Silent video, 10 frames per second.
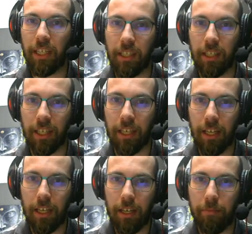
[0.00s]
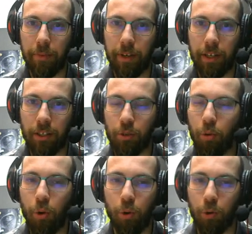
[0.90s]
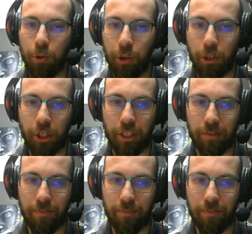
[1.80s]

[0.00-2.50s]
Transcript: me easily, but Torkoal,